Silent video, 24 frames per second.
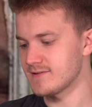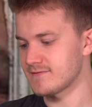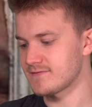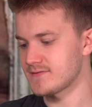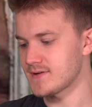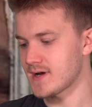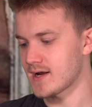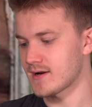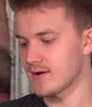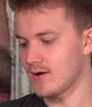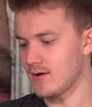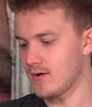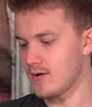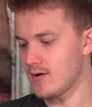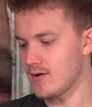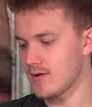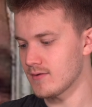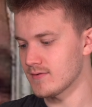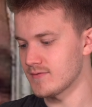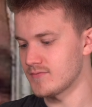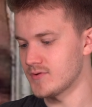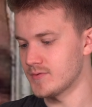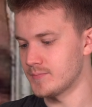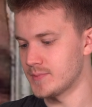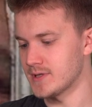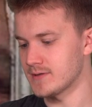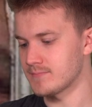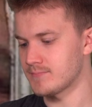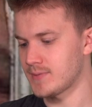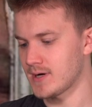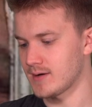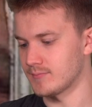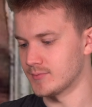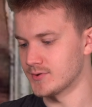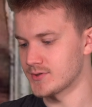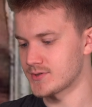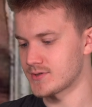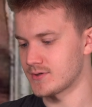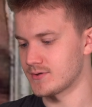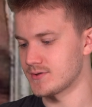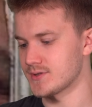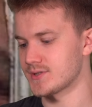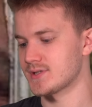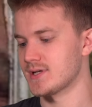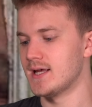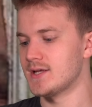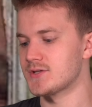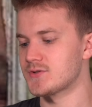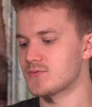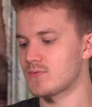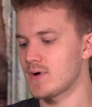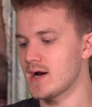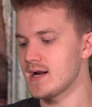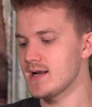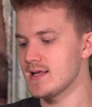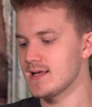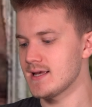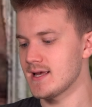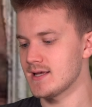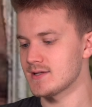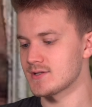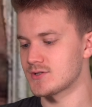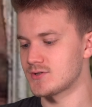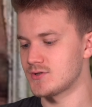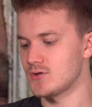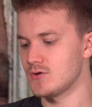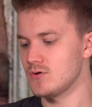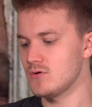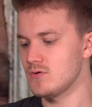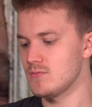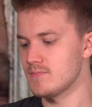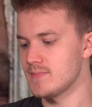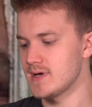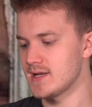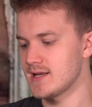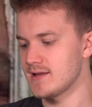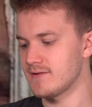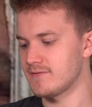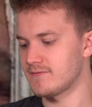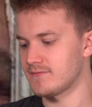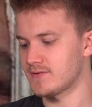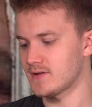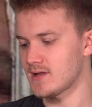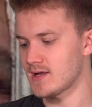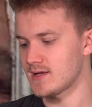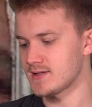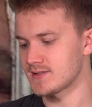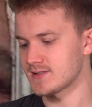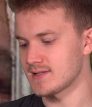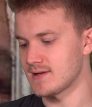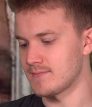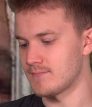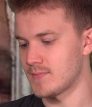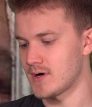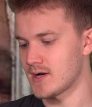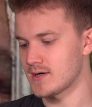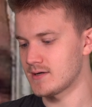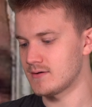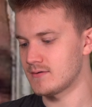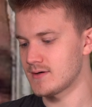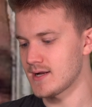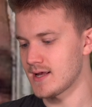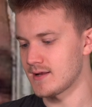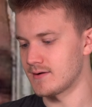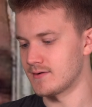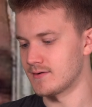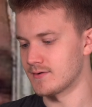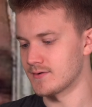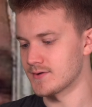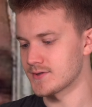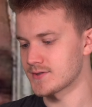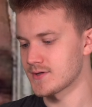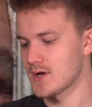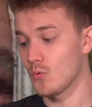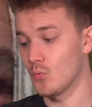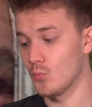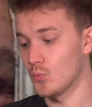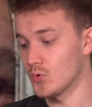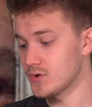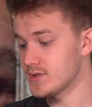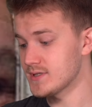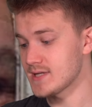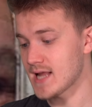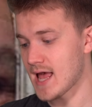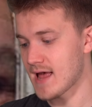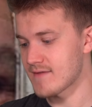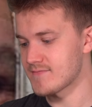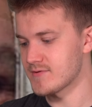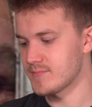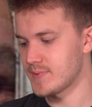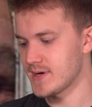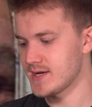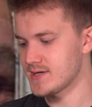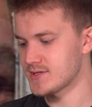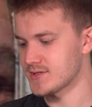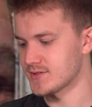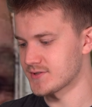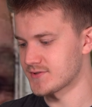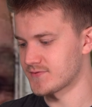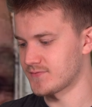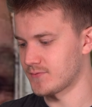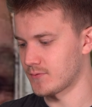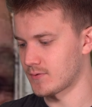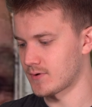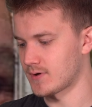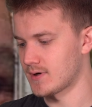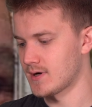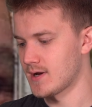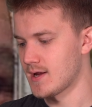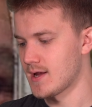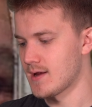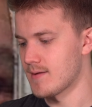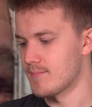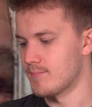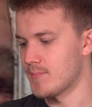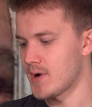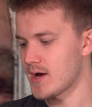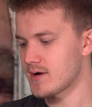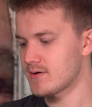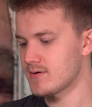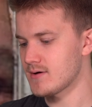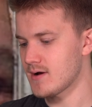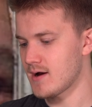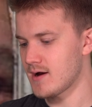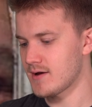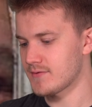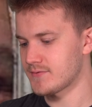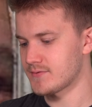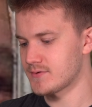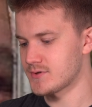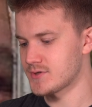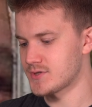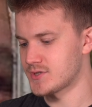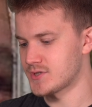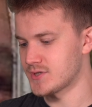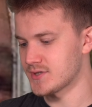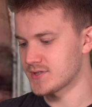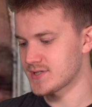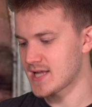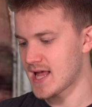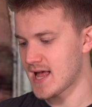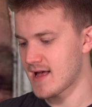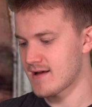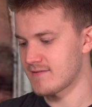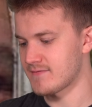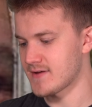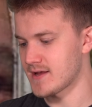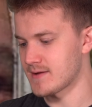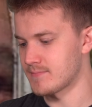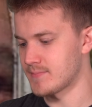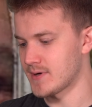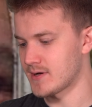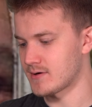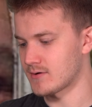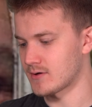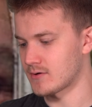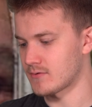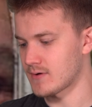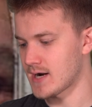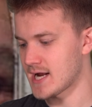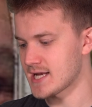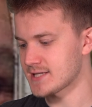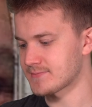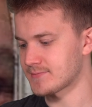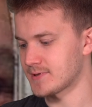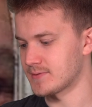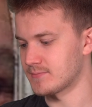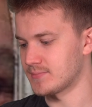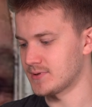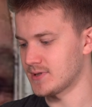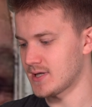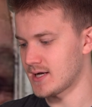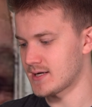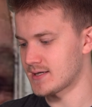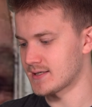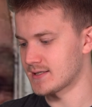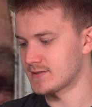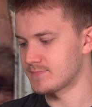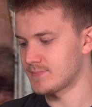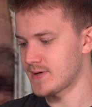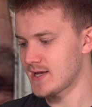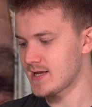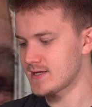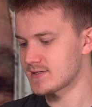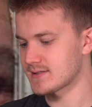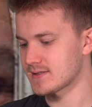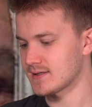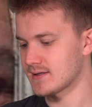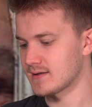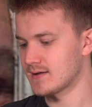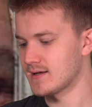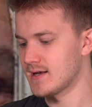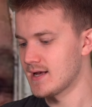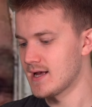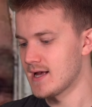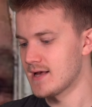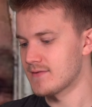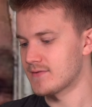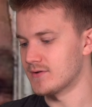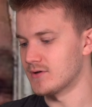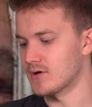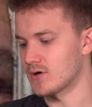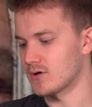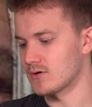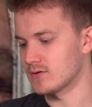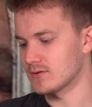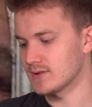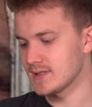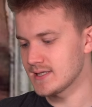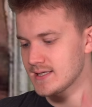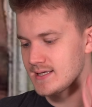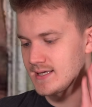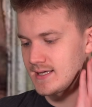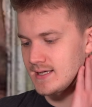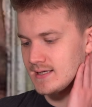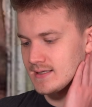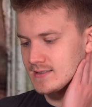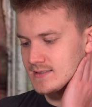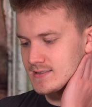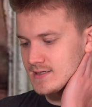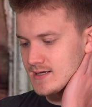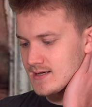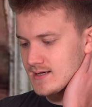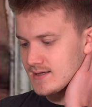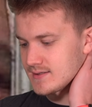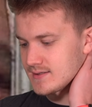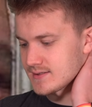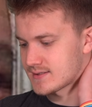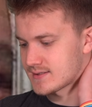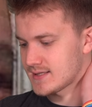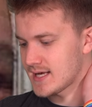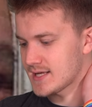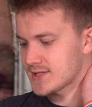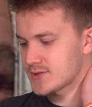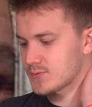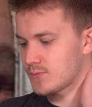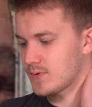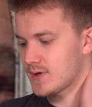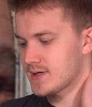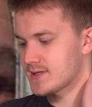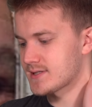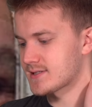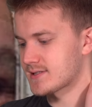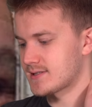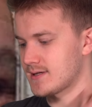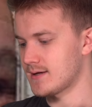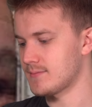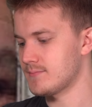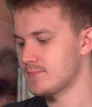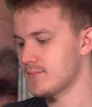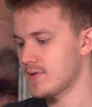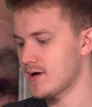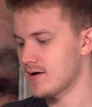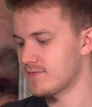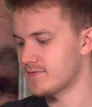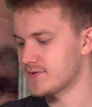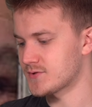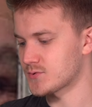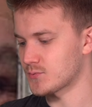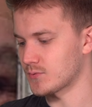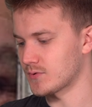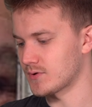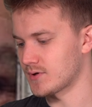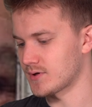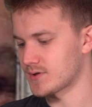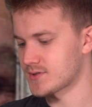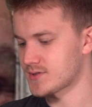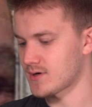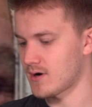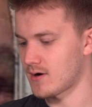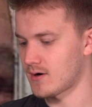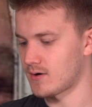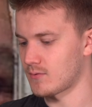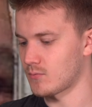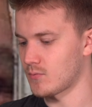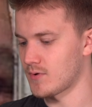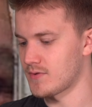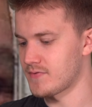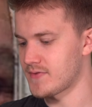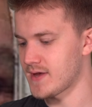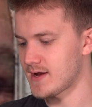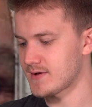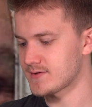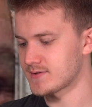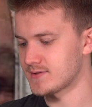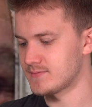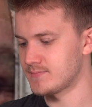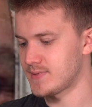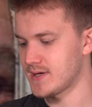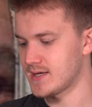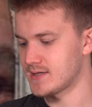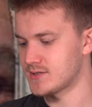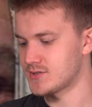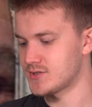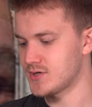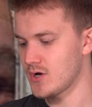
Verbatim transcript: if not all, of the big publishers. His writing has too many flaws that modern editors wouldn't have the patience for. Modern authors just have a better grasp on plotting and pacing than early King does. That's why some of his works are 1,000 page